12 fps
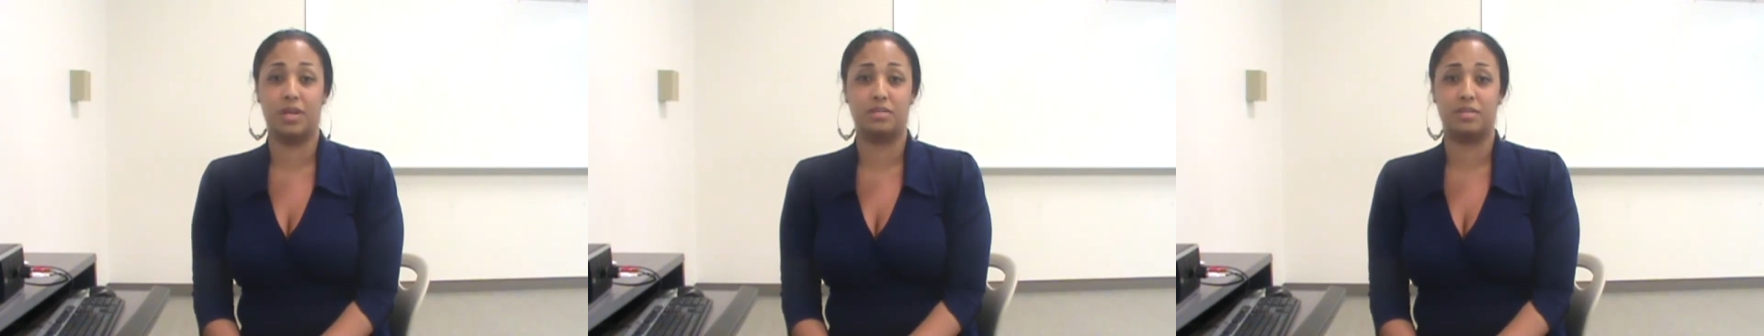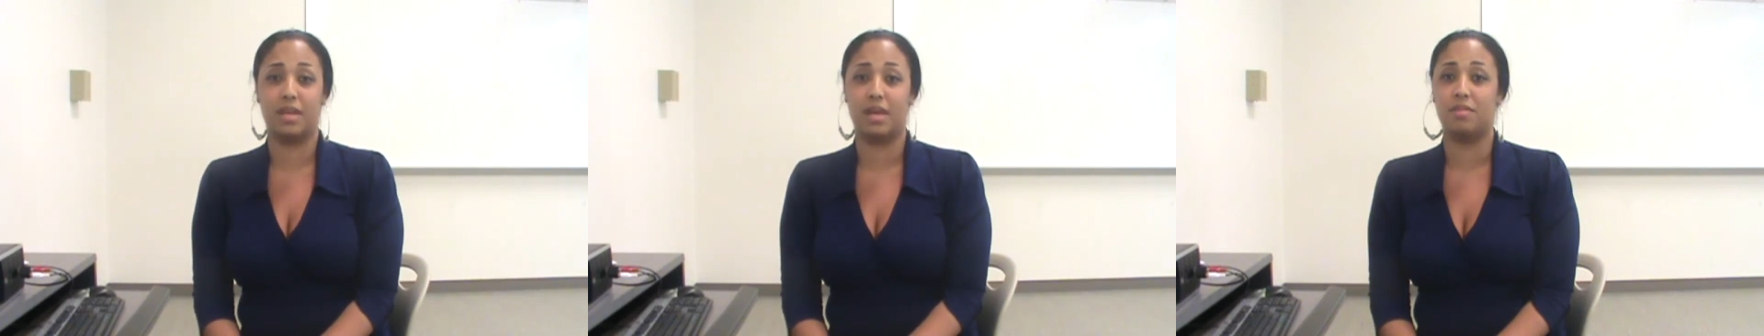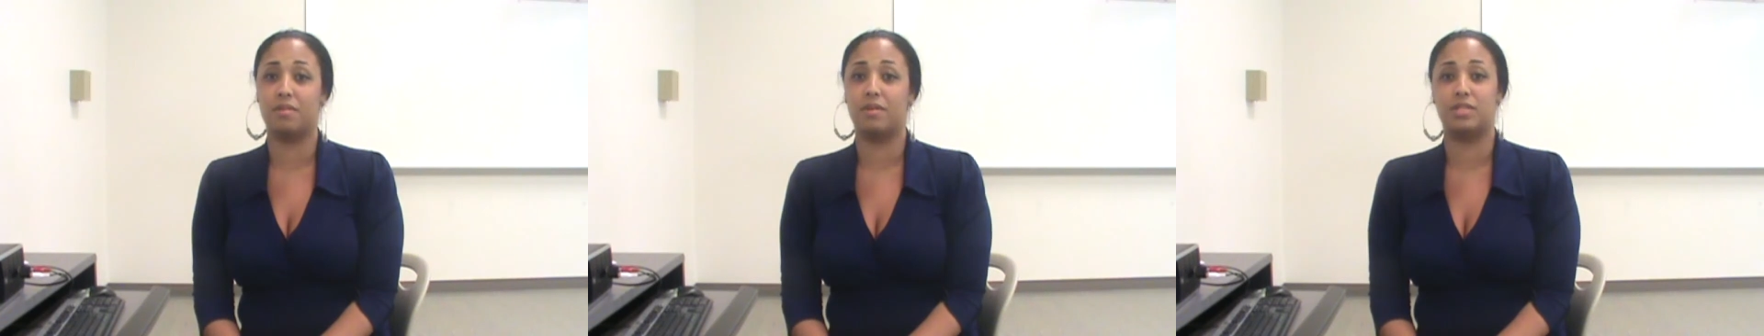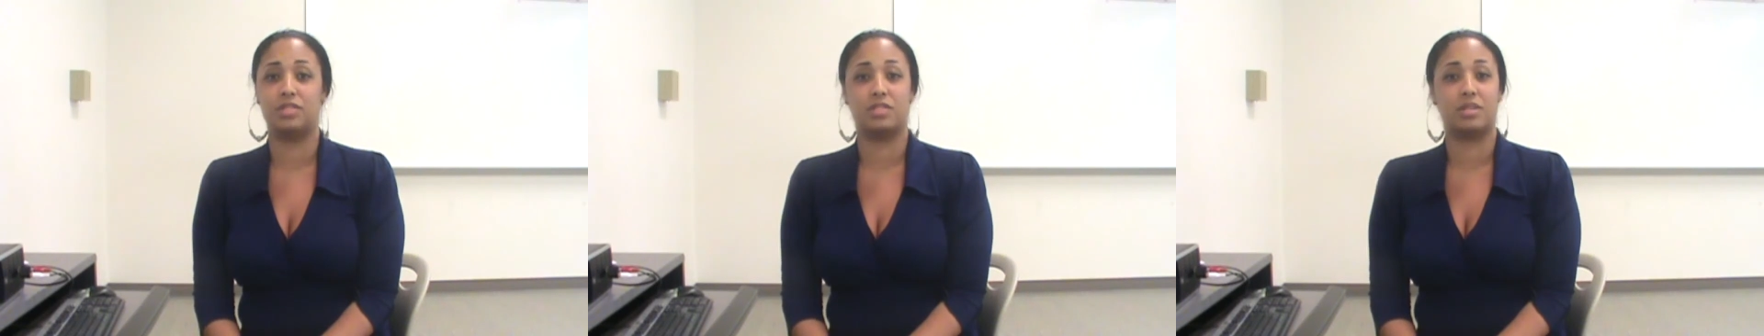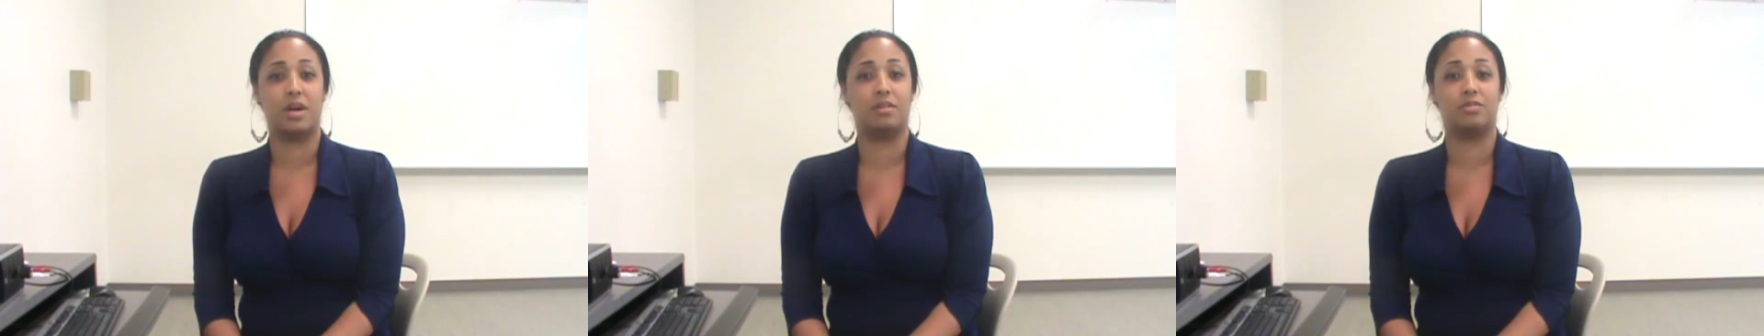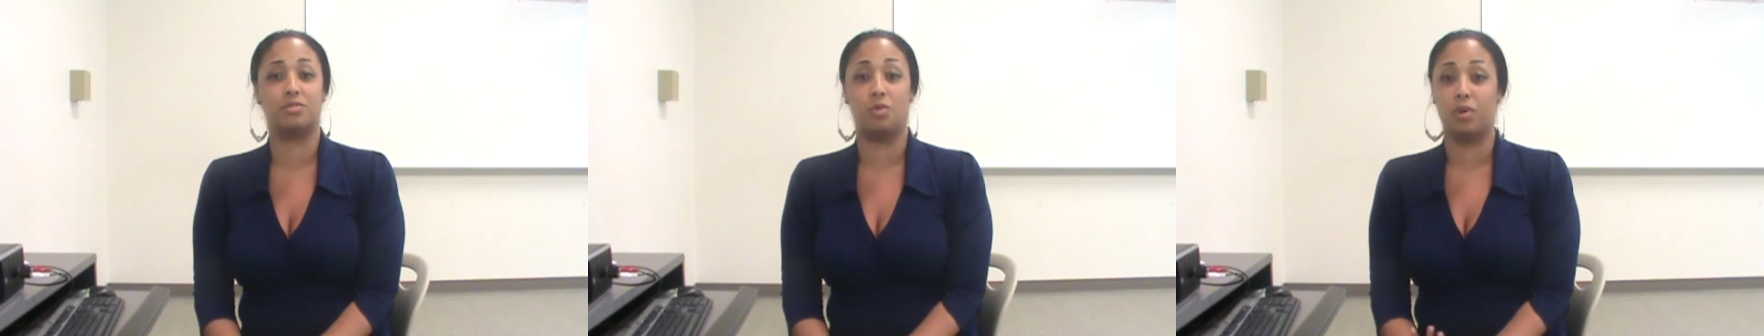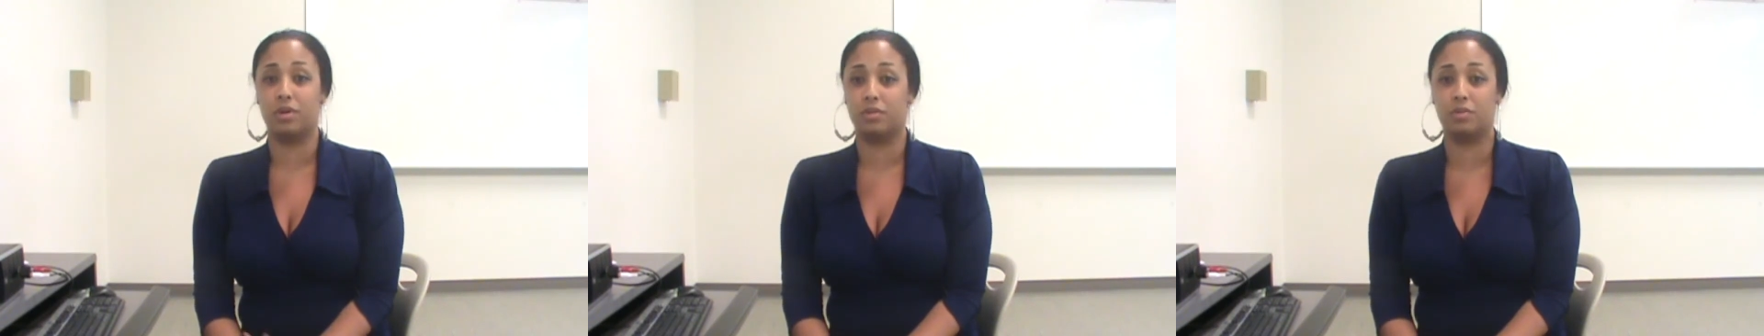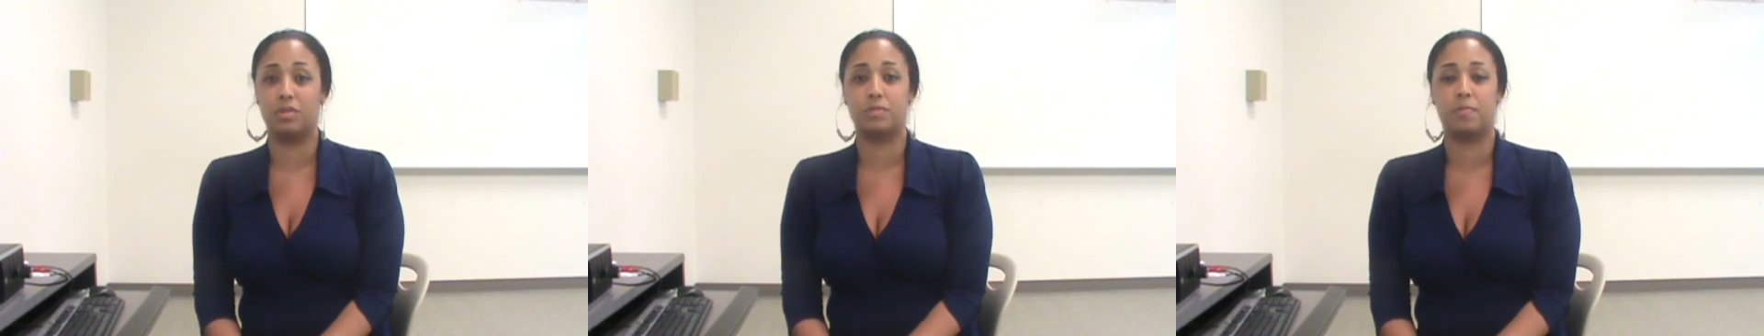heads together and just kind of toil
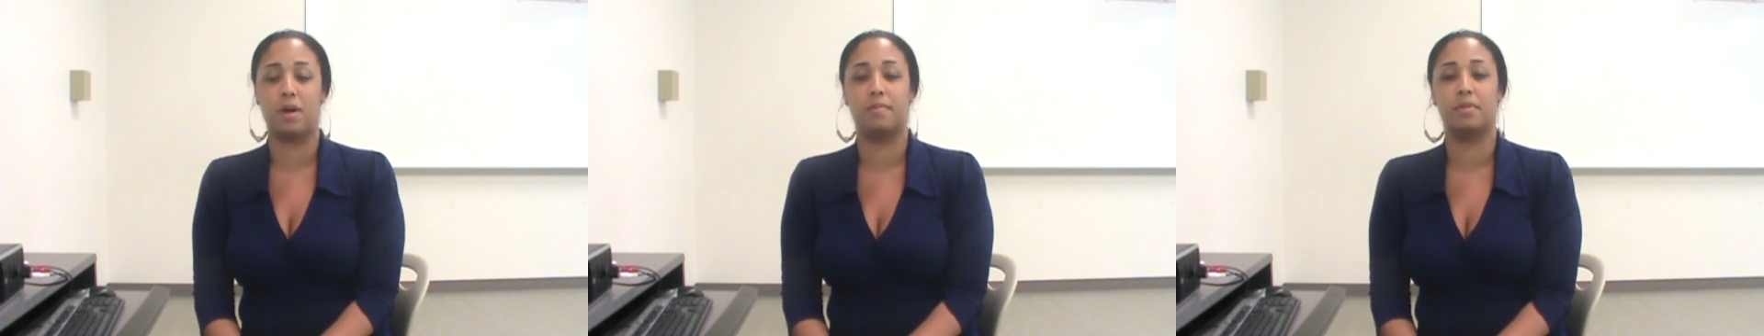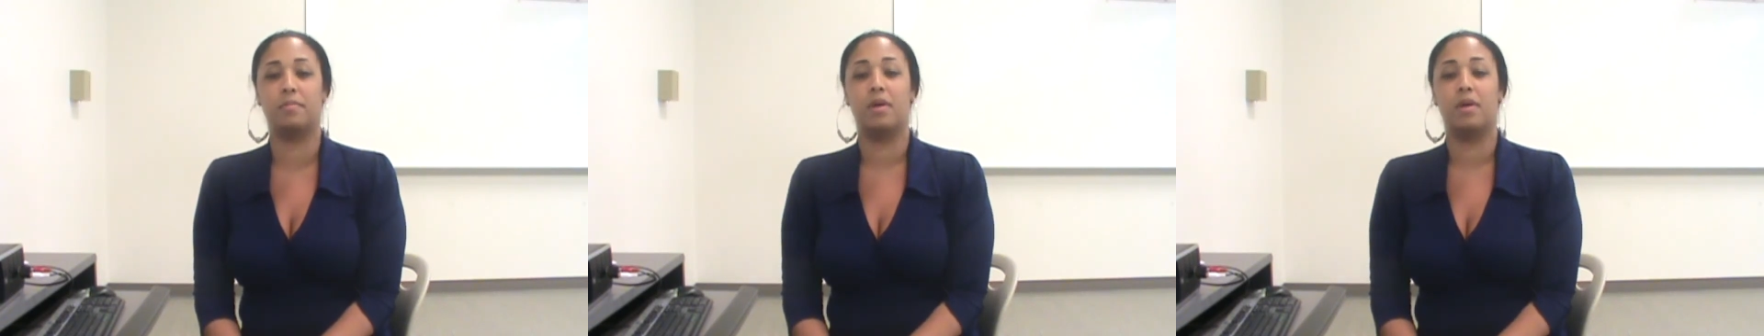through this problem.